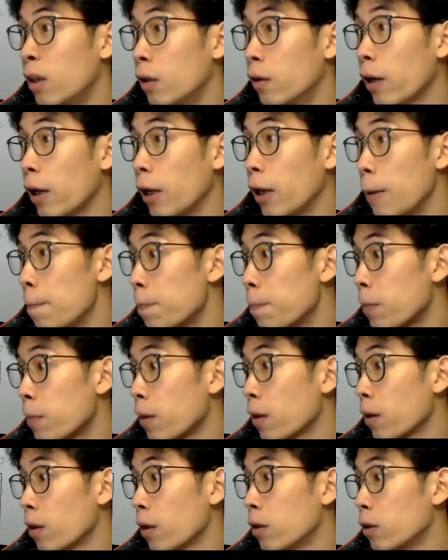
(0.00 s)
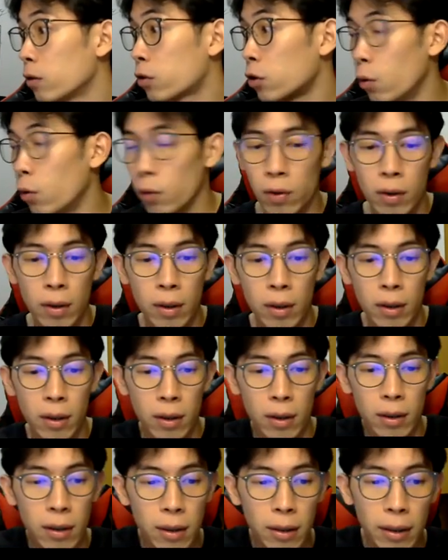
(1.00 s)
Okay, so
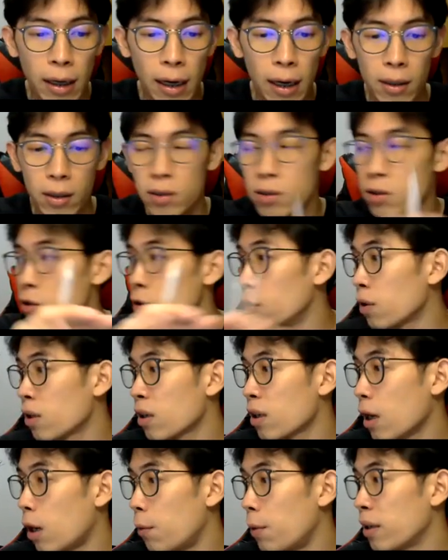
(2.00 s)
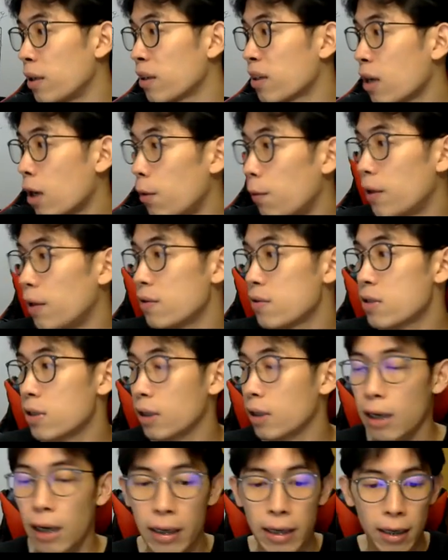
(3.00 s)
now, so kawan-kawan
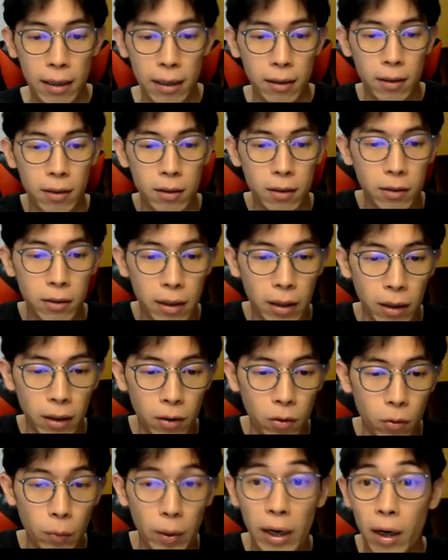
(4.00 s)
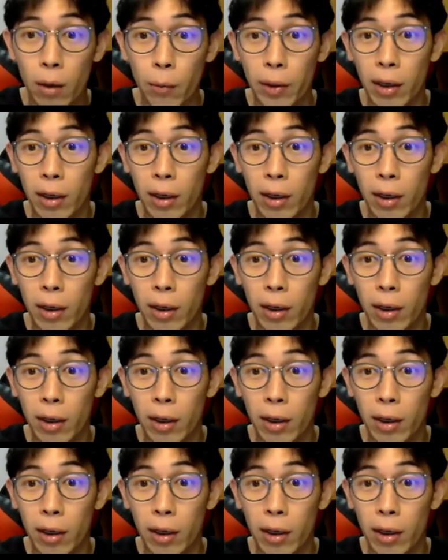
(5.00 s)
sekalian. Okay, wait.